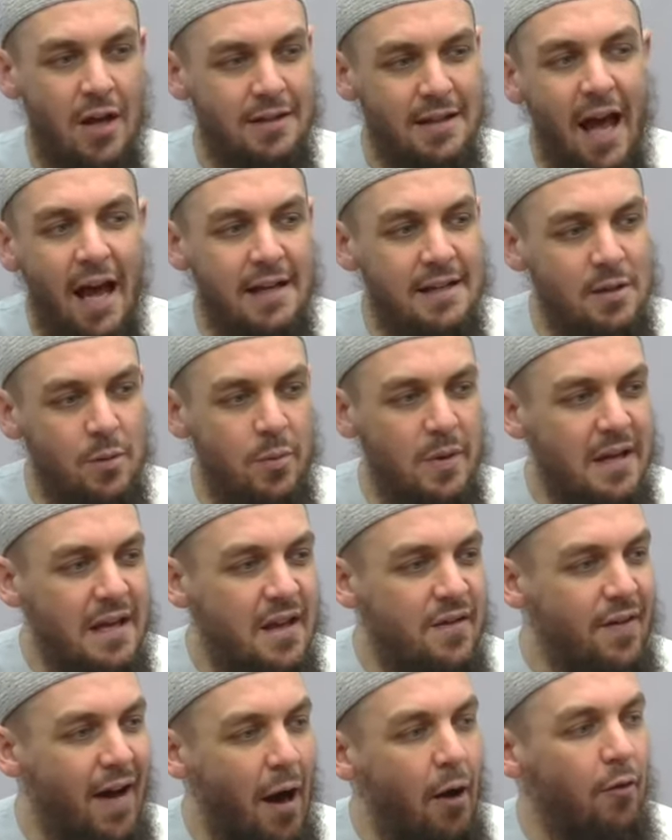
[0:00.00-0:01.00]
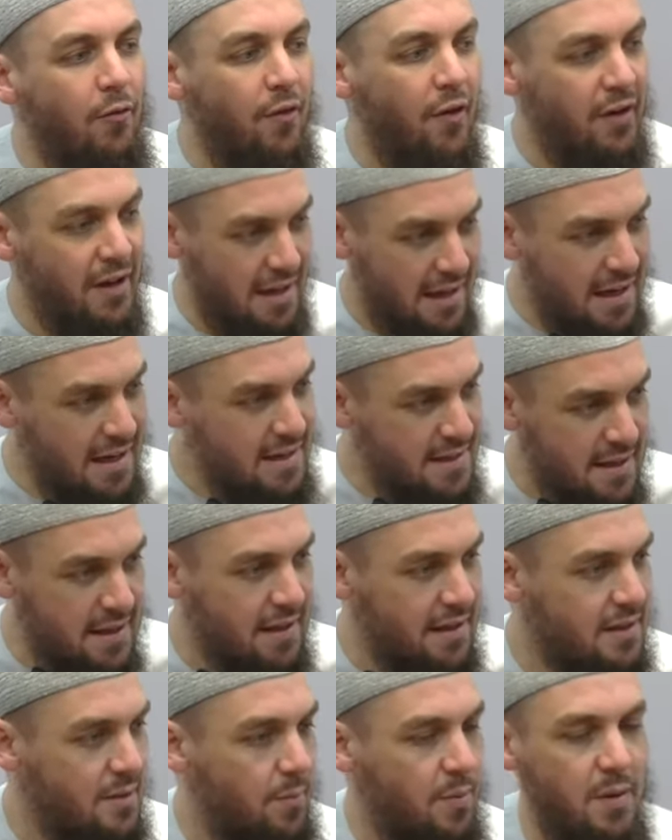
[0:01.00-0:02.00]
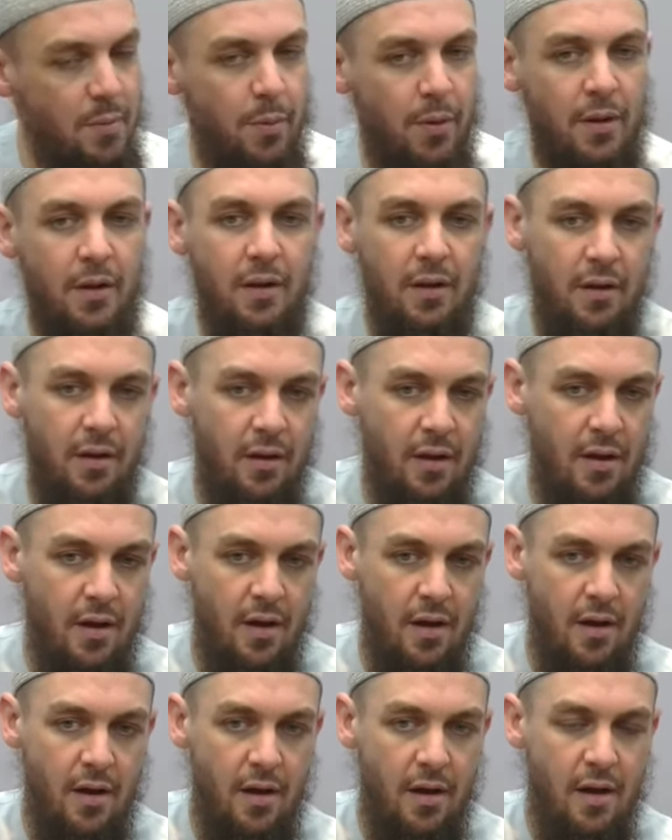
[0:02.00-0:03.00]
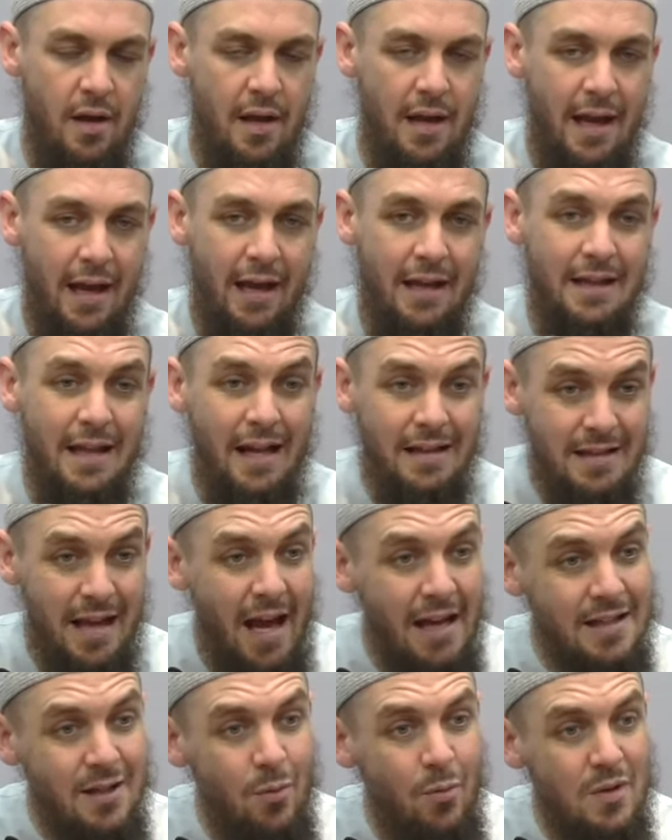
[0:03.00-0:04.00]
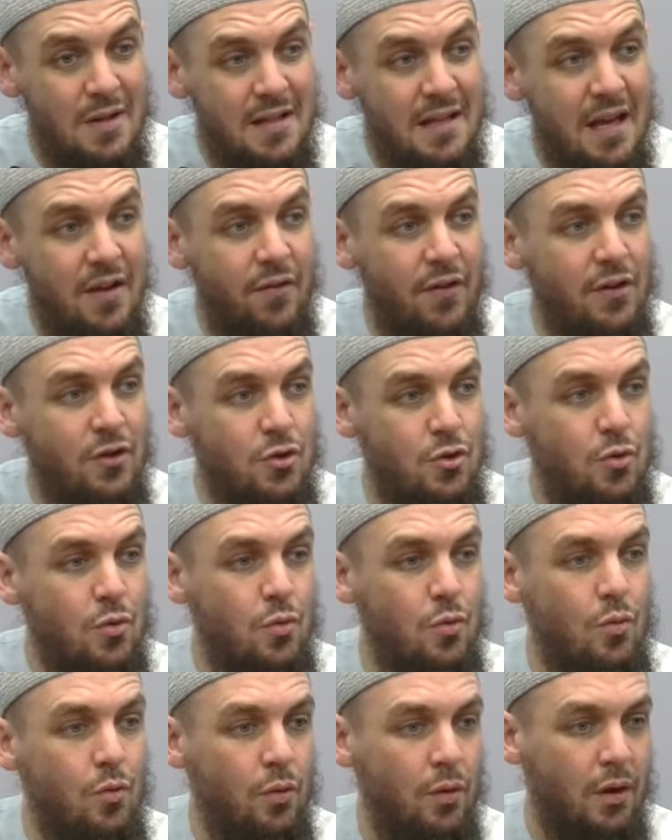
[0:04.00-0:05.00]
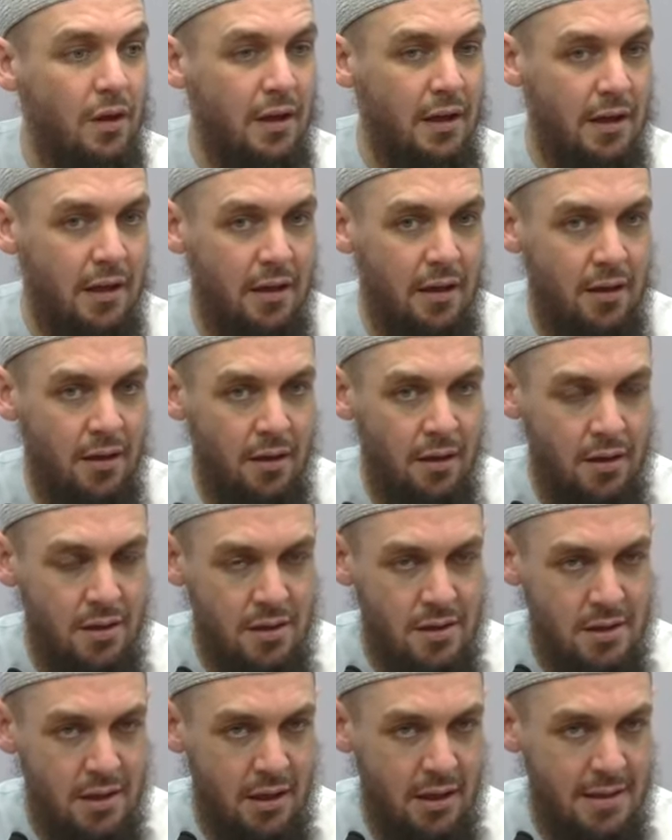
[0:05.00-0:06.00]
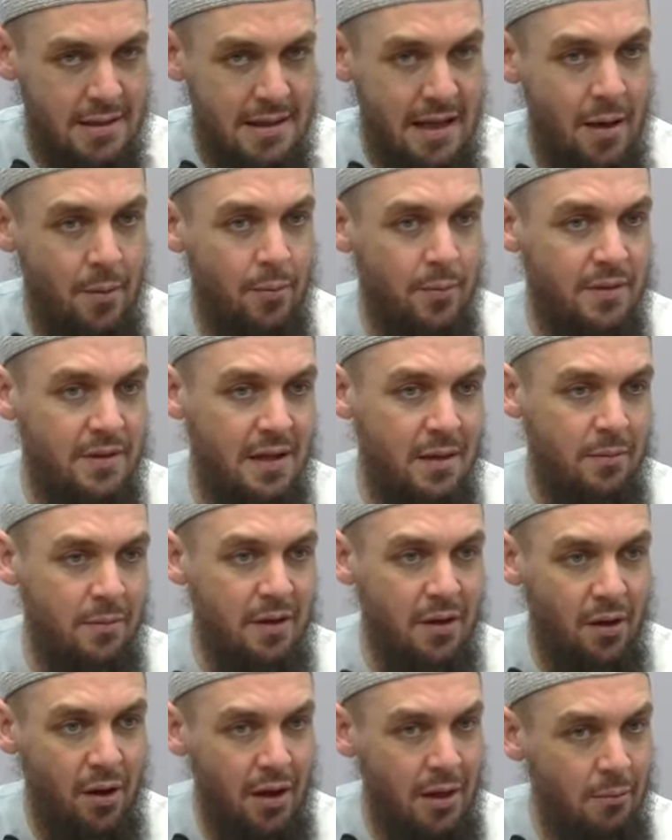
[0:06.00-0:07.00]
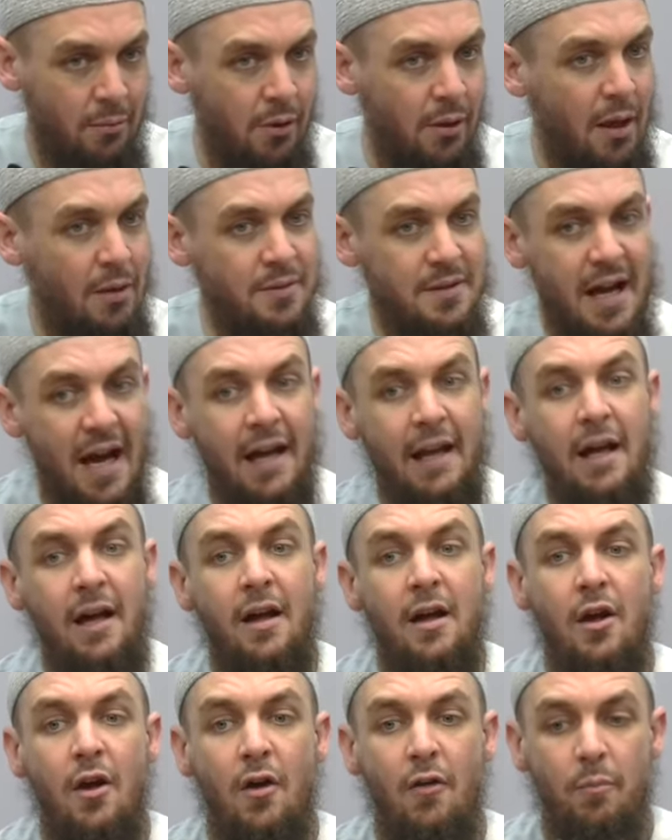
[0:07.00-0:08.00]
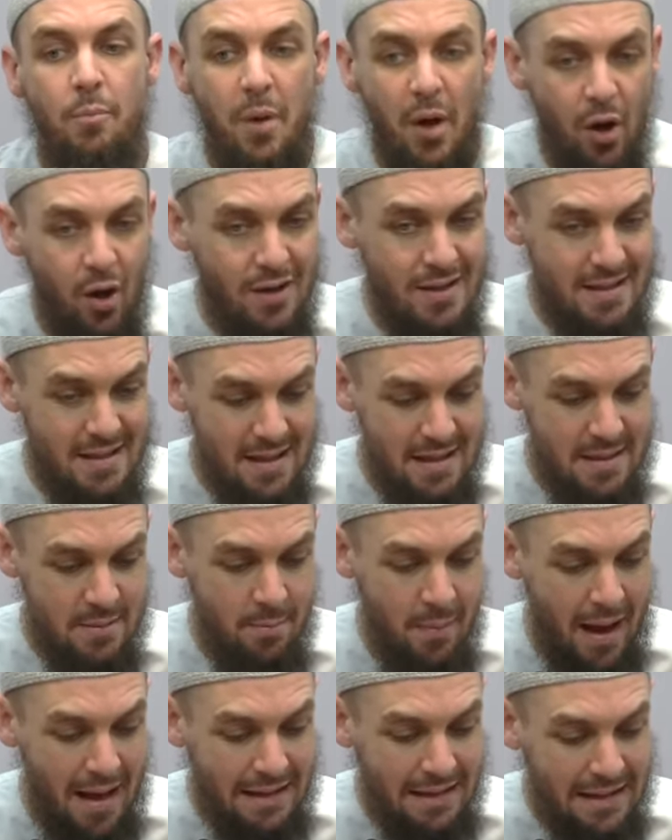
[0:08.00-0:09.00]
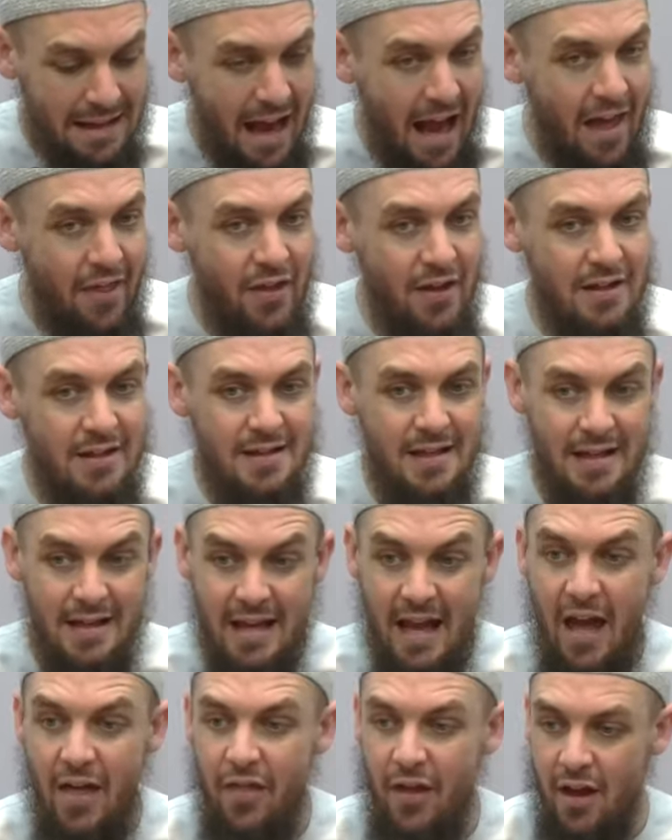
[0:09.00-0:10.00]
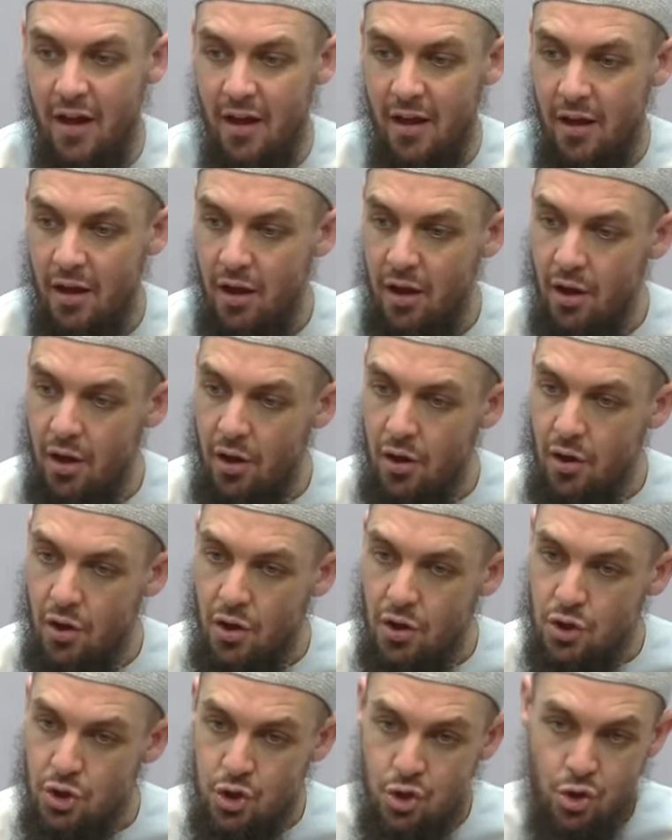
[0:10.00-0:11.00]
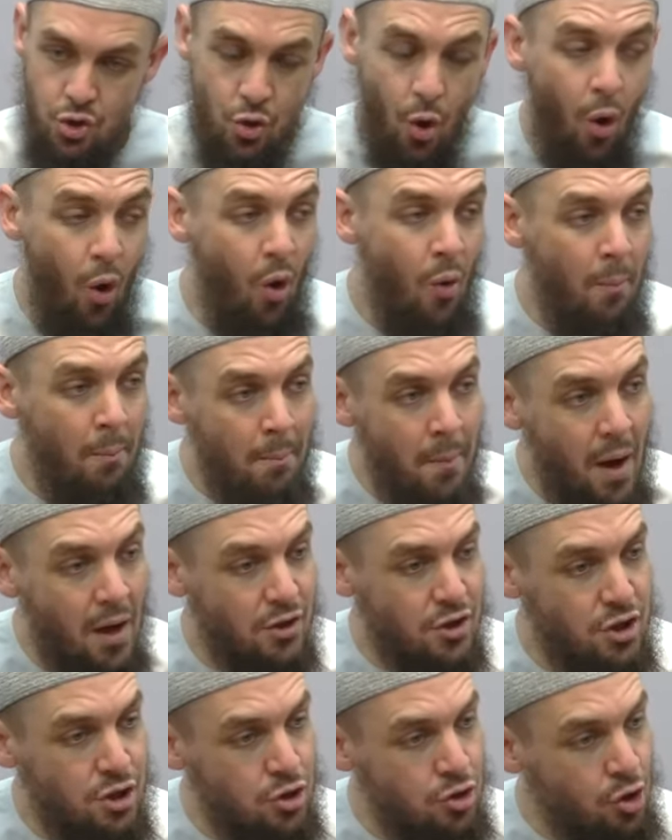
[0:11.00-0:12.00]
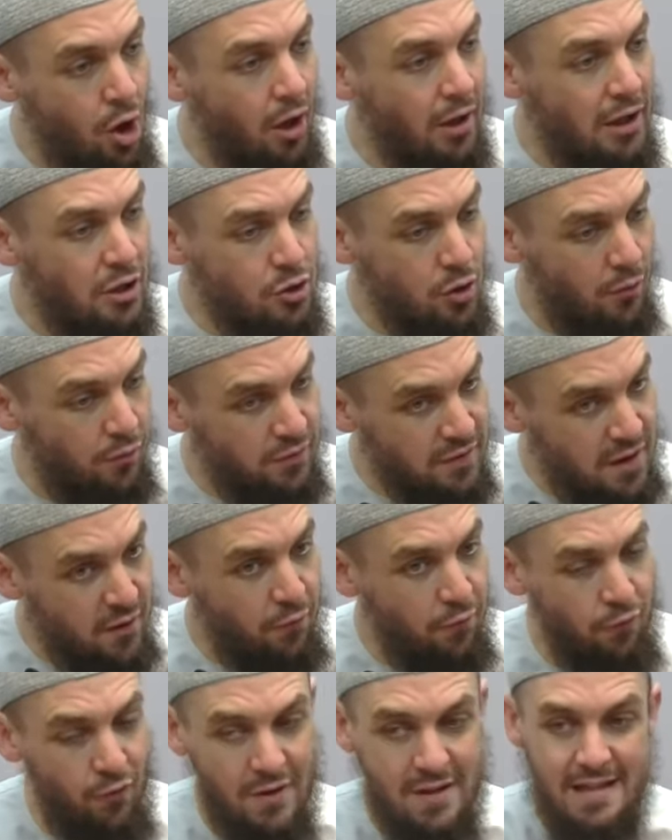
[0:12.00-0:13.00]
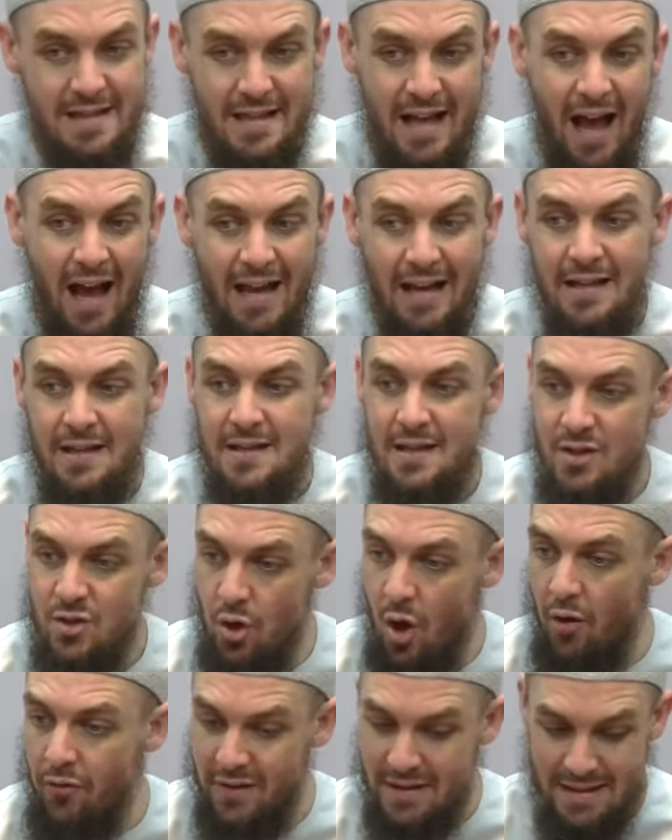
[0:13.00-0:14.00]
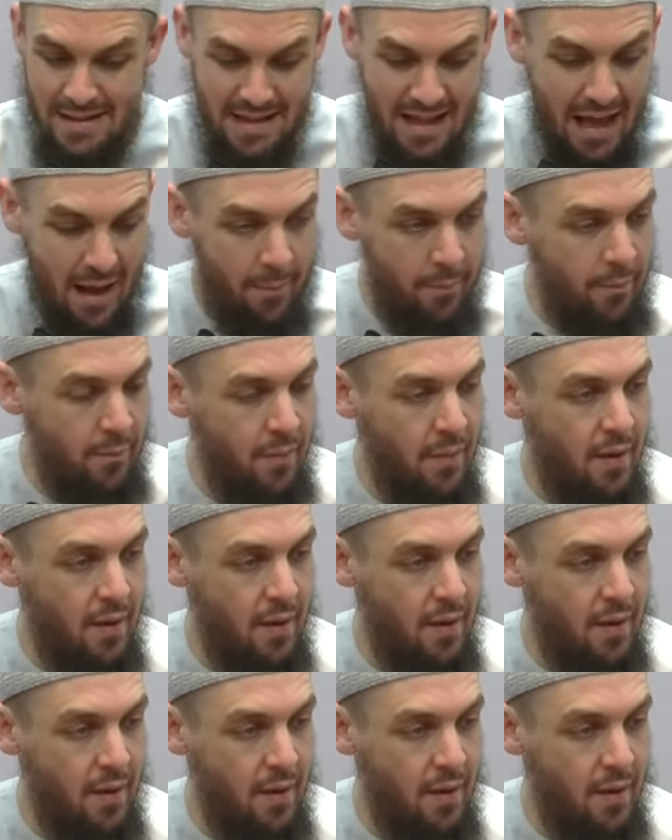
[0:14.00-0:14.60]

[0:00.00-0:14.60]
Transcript: a title we give out very easily to people. Like, that title was given to Shaykh al-Islam ibn Taymiyyah rahimahullah ta'ala because this man gathered together so much knowledge of different sciences of Islam